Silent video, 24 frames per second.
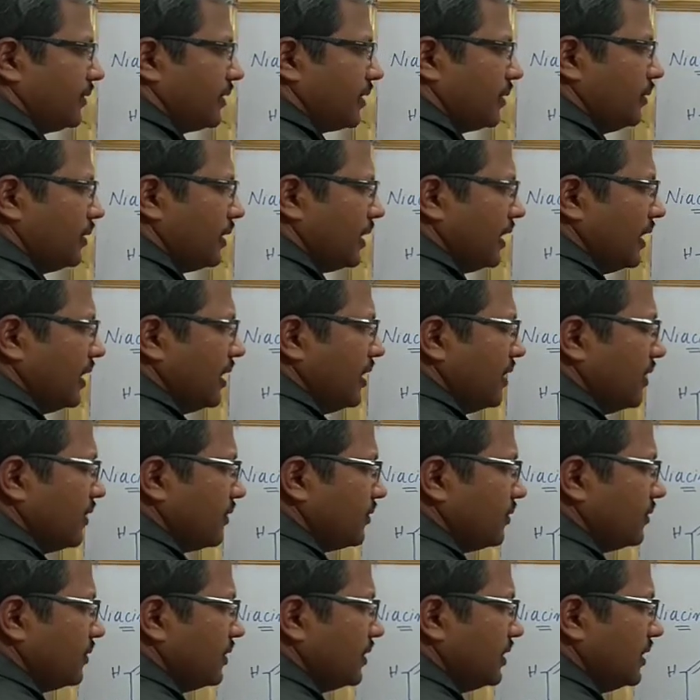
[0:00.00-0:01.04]
Okay,
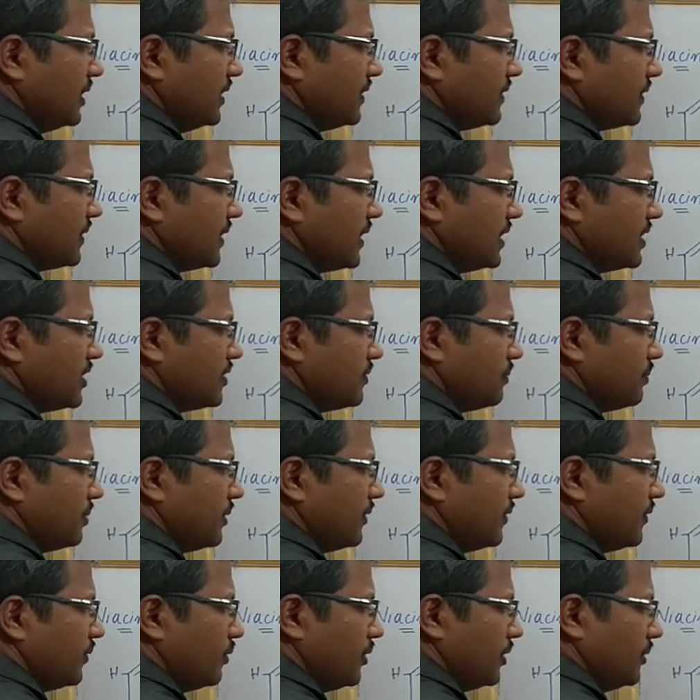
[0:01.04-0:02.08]
so this H
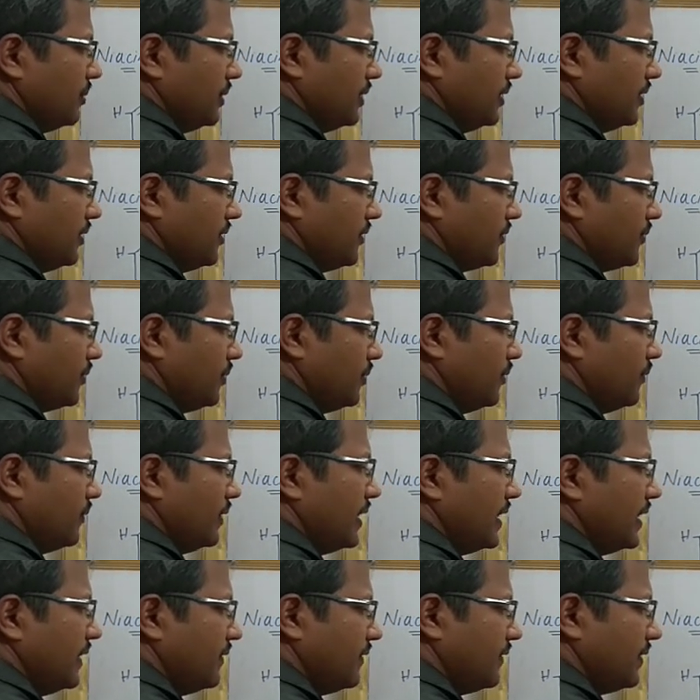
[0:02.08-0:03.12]
plus will be there. So we
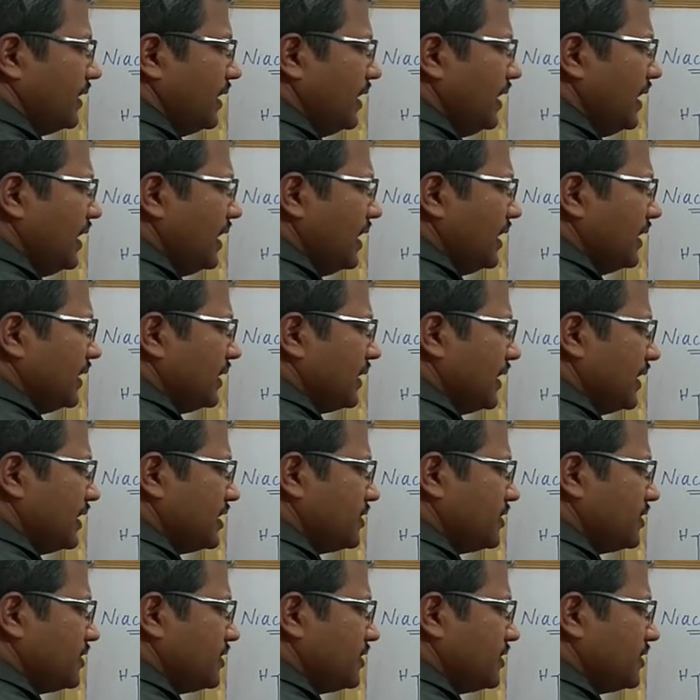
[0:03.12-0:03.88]
can see the